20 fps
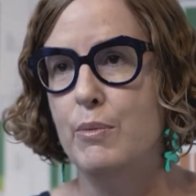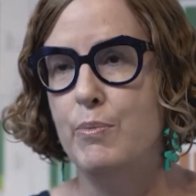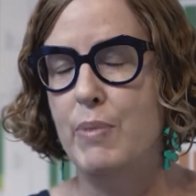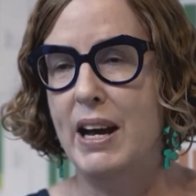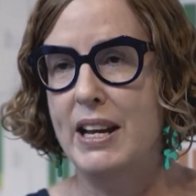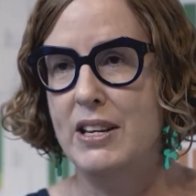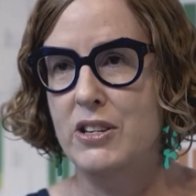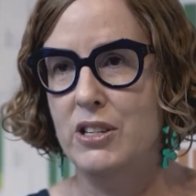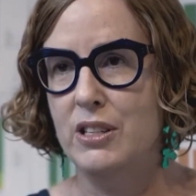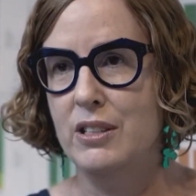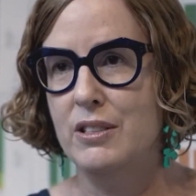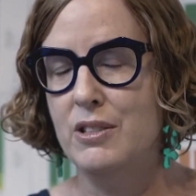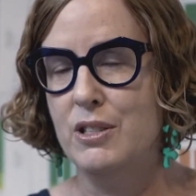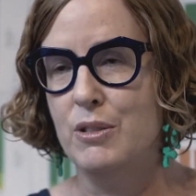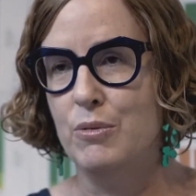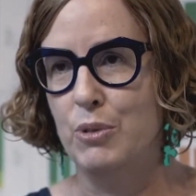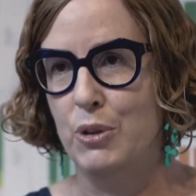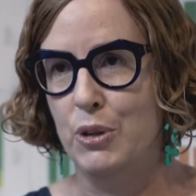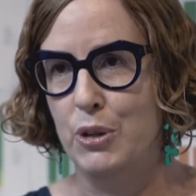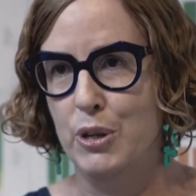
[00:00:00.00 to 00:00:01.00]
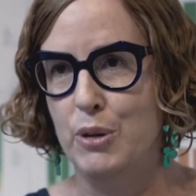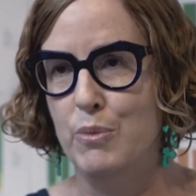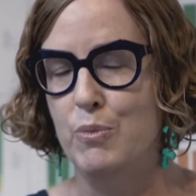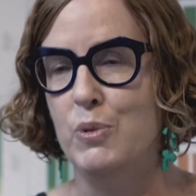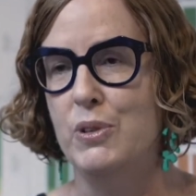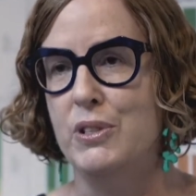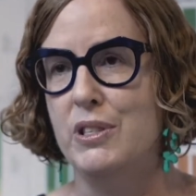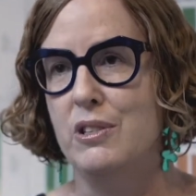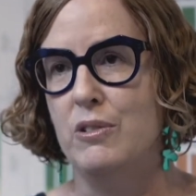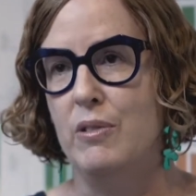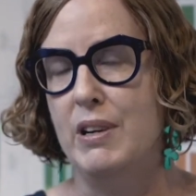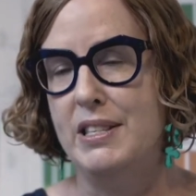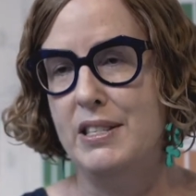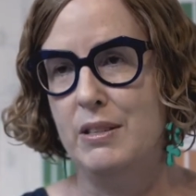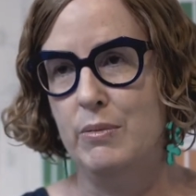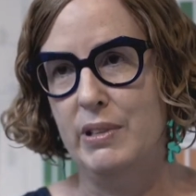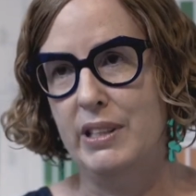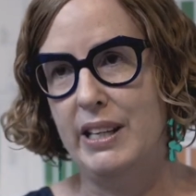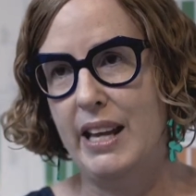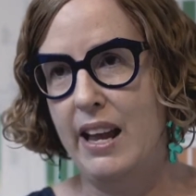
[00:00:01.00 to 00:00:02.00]
The patient's room was
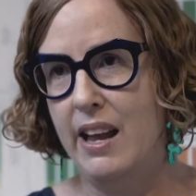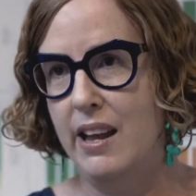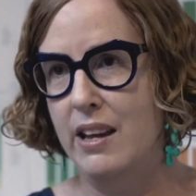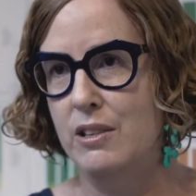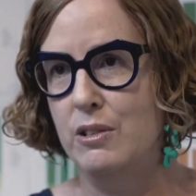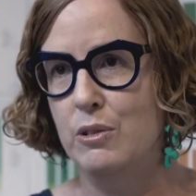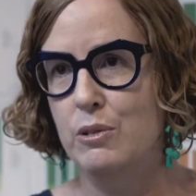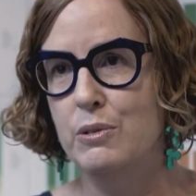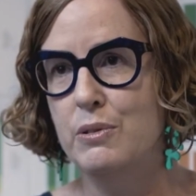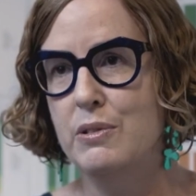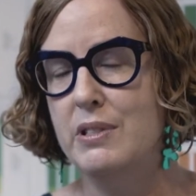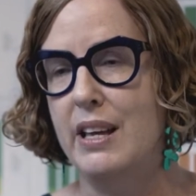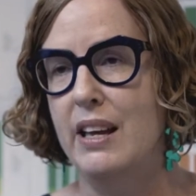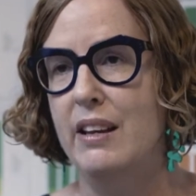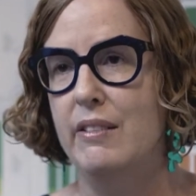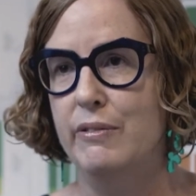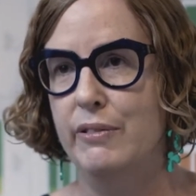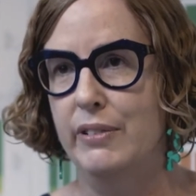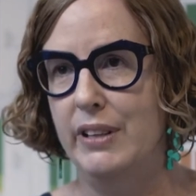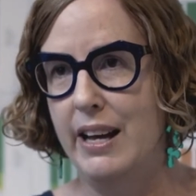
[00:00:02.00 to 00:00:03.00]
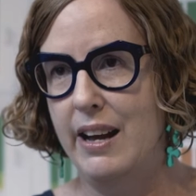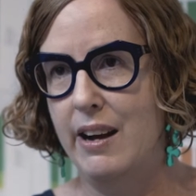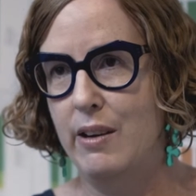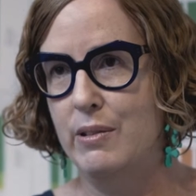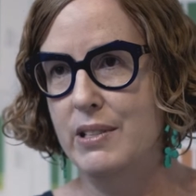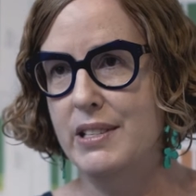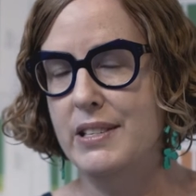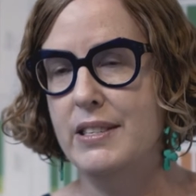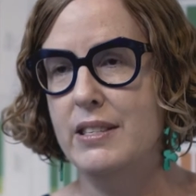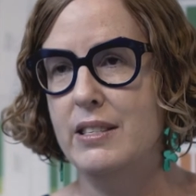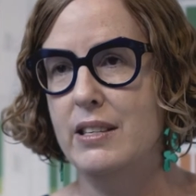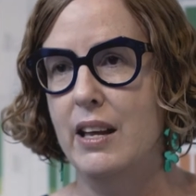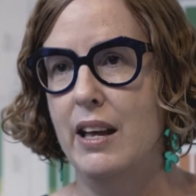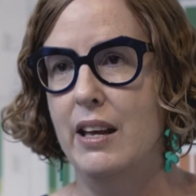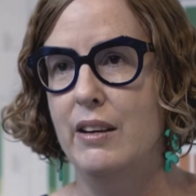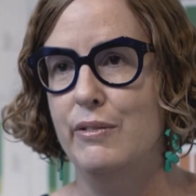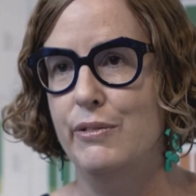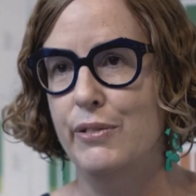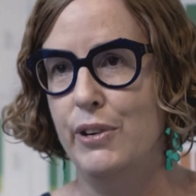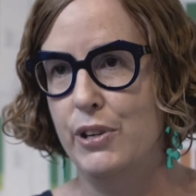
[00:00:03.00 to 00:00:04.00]
dressed with candles and flowers
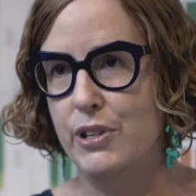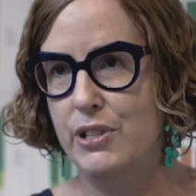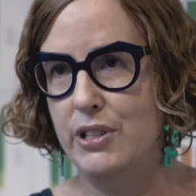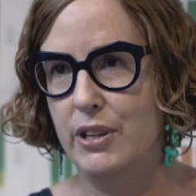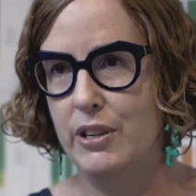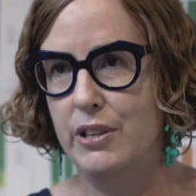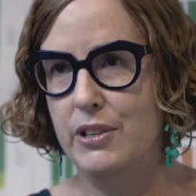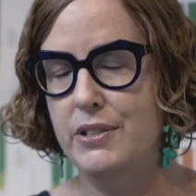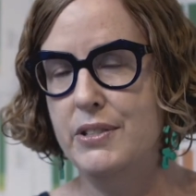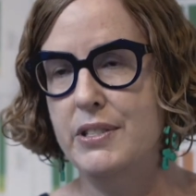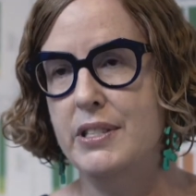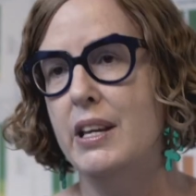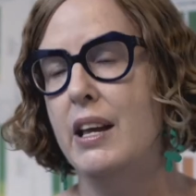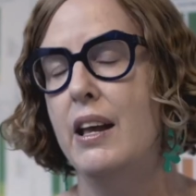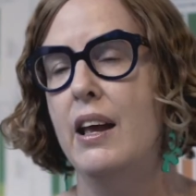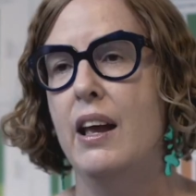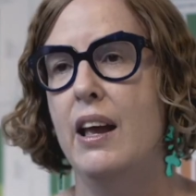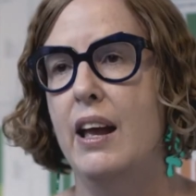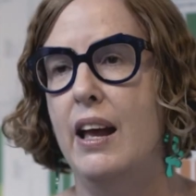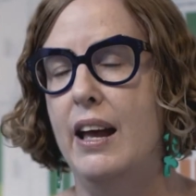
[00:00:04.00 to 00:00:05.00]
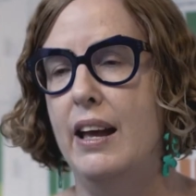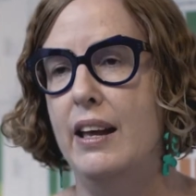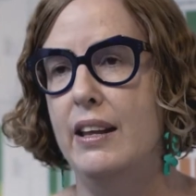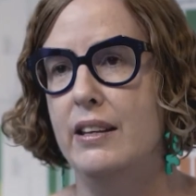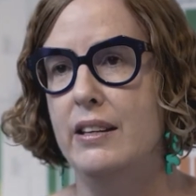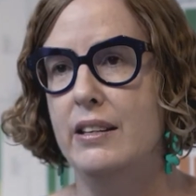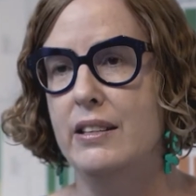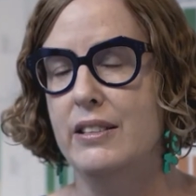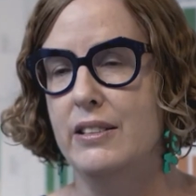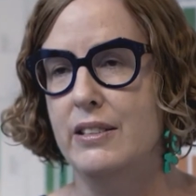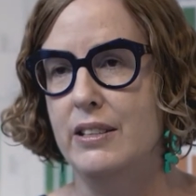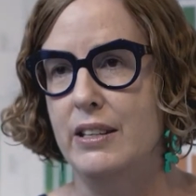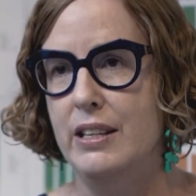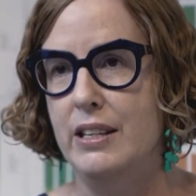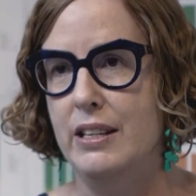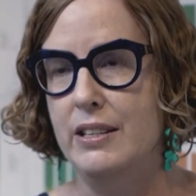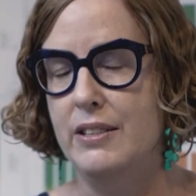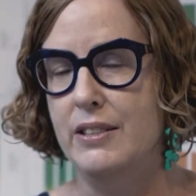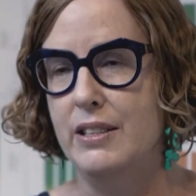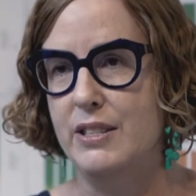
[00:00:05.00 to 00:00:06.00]
and photos and
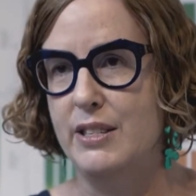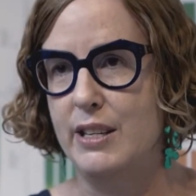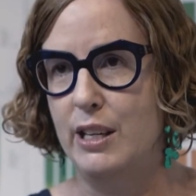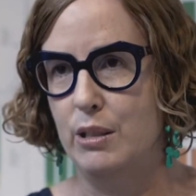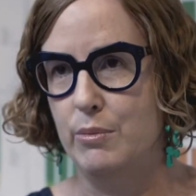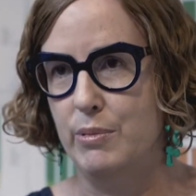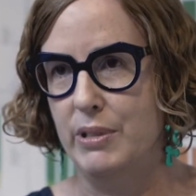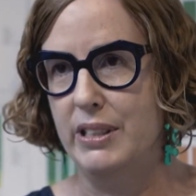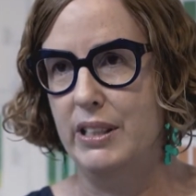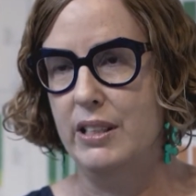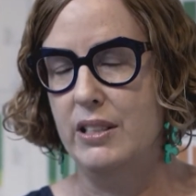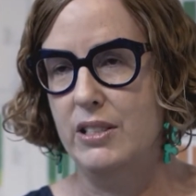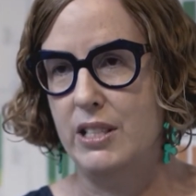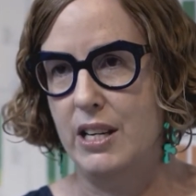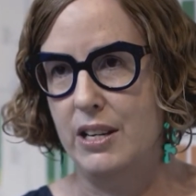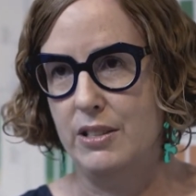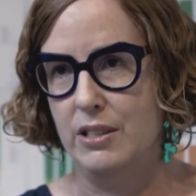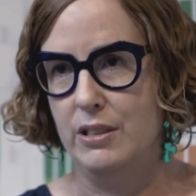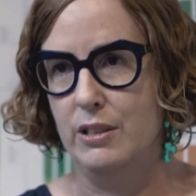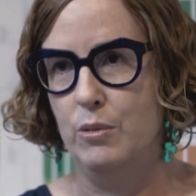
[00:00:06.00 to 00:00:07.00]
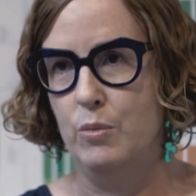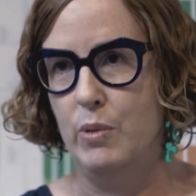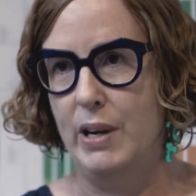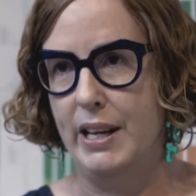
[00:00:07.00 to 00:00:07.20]
the, the celebrant conducted the